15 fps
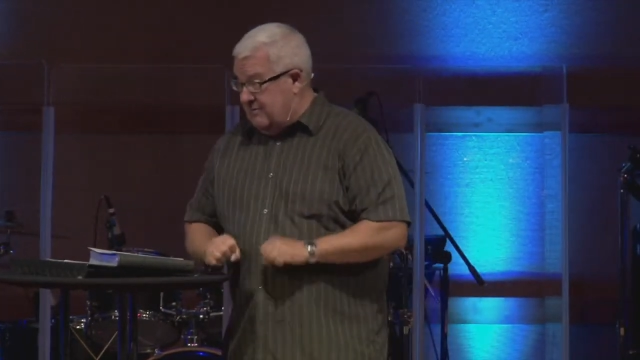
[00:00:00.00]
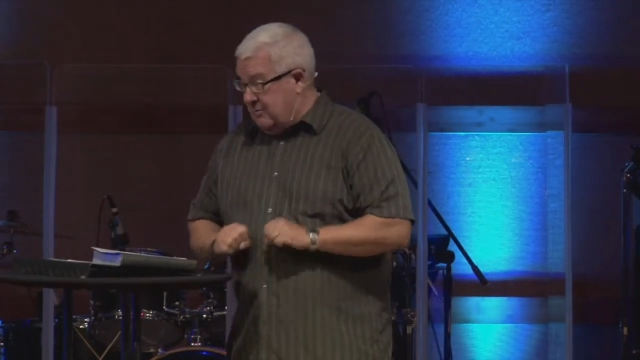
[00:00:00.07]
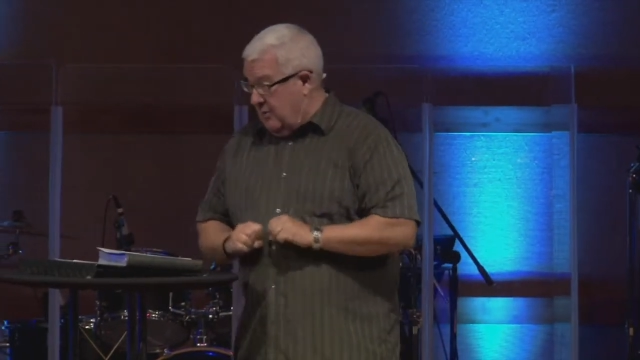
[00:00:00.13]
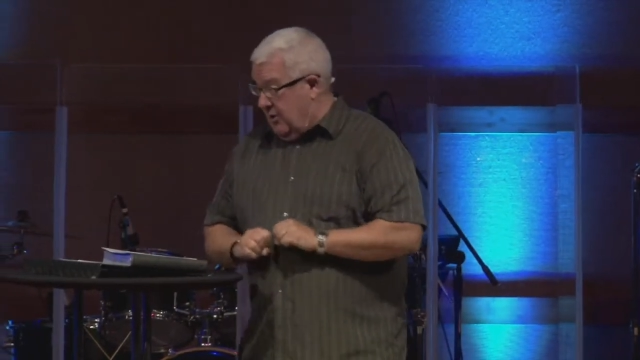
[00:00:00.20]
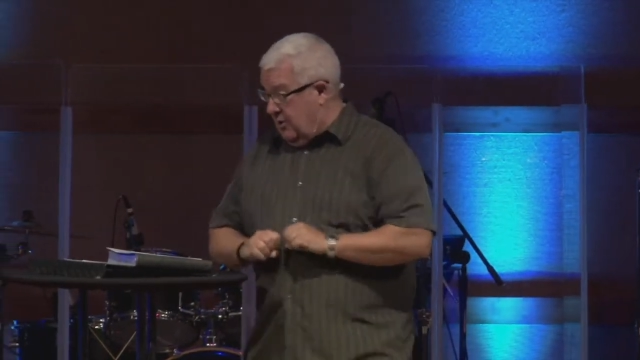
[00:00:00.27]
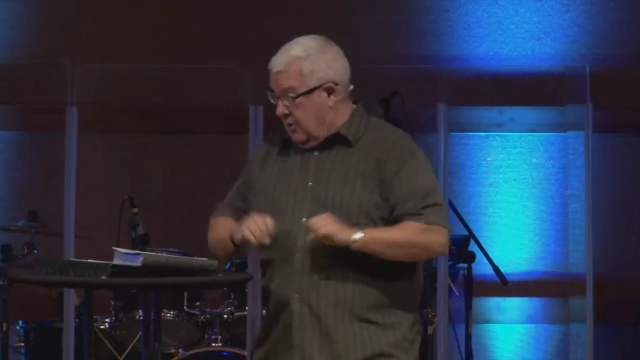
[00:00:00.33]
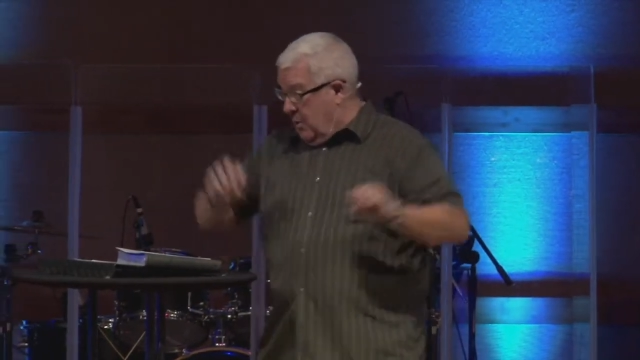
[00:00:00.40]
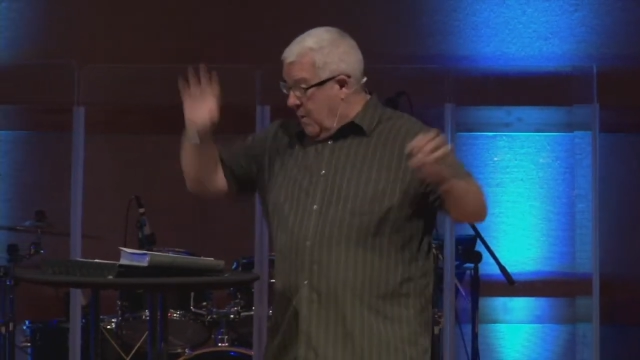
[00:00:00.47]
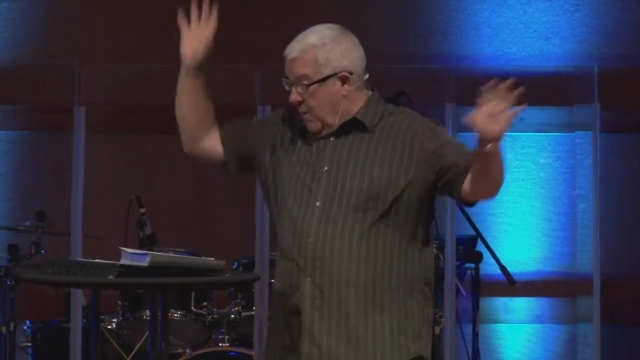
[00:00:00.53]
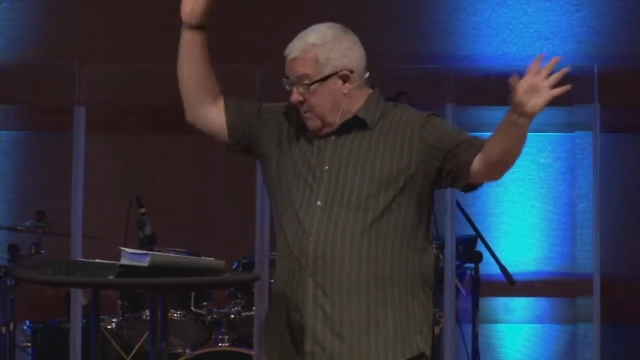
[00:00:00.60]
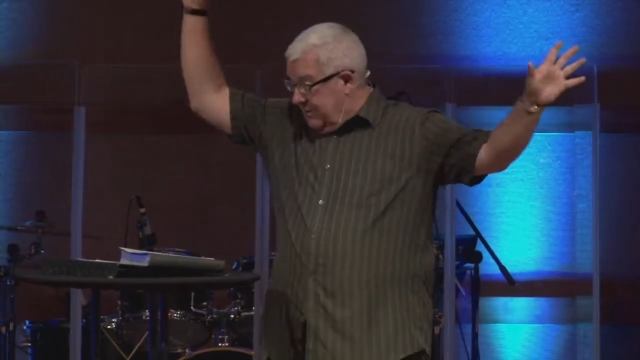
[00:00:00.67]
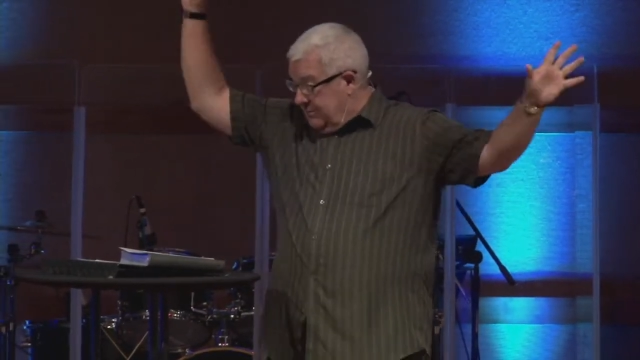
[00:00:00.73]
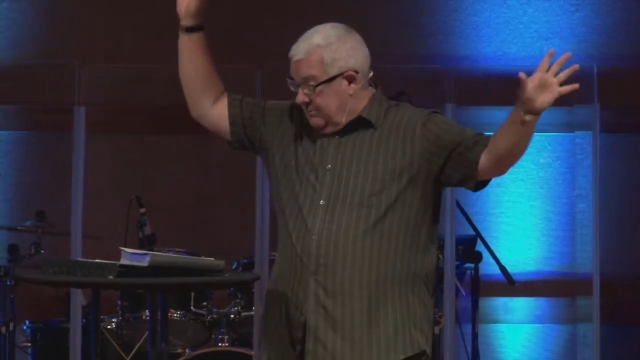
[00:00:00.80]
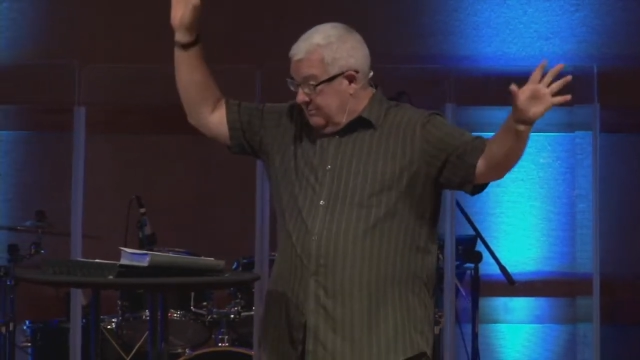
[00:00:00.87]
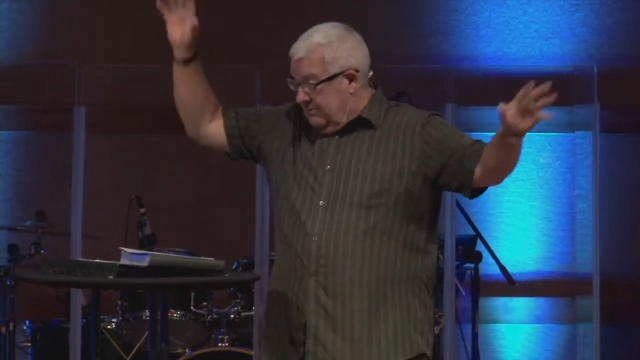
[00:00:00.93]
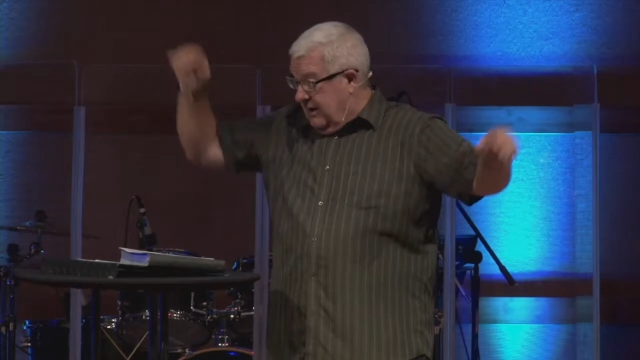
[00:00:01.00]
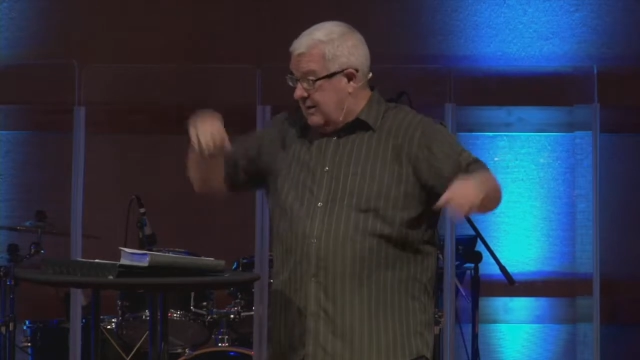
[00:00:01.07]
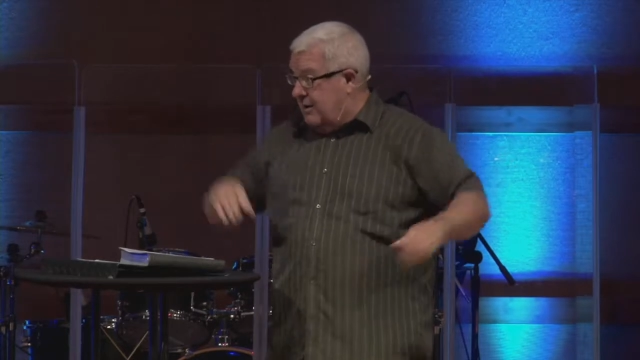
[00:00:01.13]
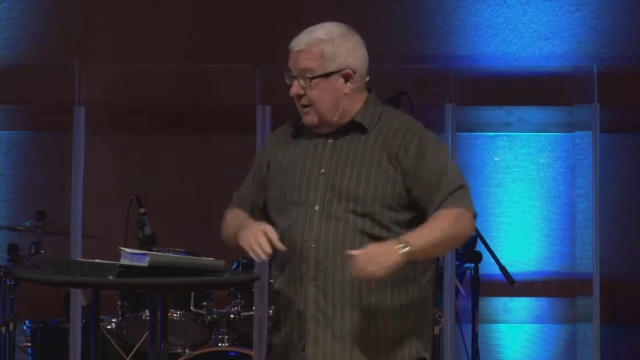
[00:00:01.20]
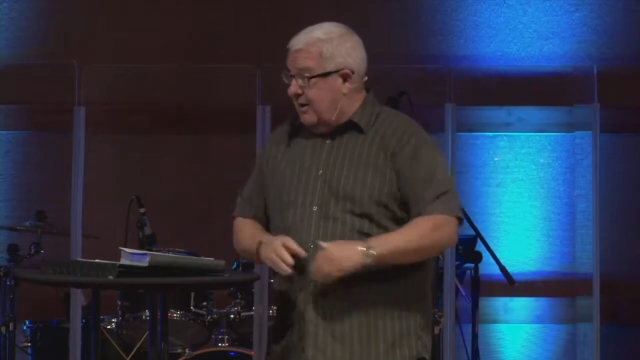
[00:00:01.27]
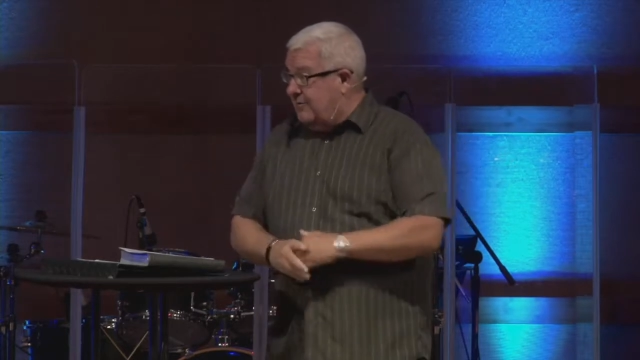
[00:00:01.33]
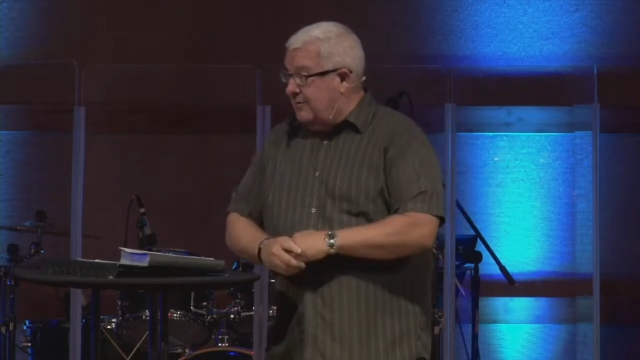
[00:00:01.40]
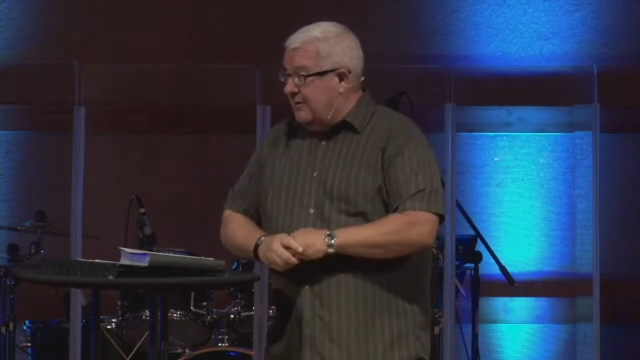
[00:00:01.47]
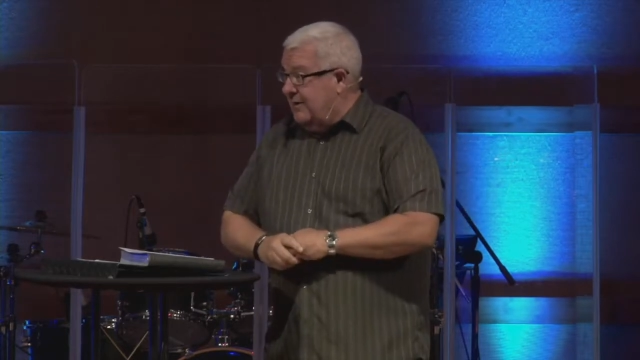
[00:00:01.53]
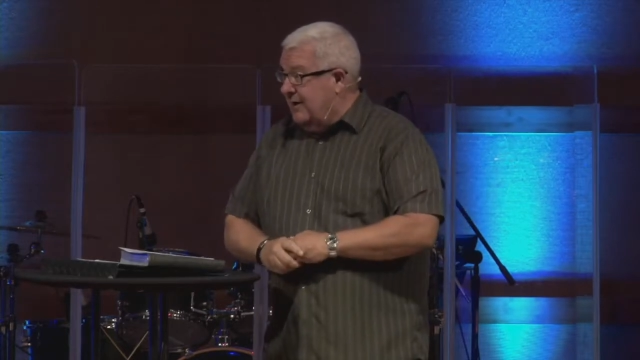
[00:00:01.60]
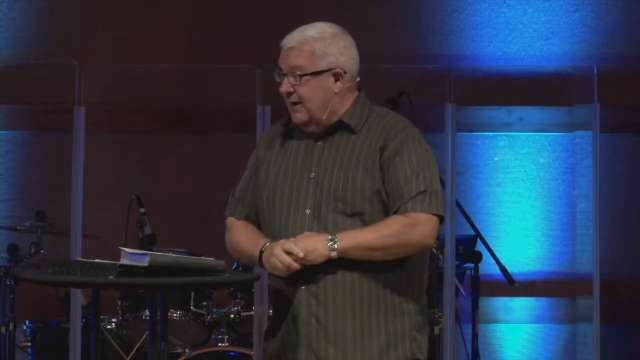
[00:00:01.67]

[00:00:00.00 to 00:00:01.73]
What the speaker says: we're all going to take off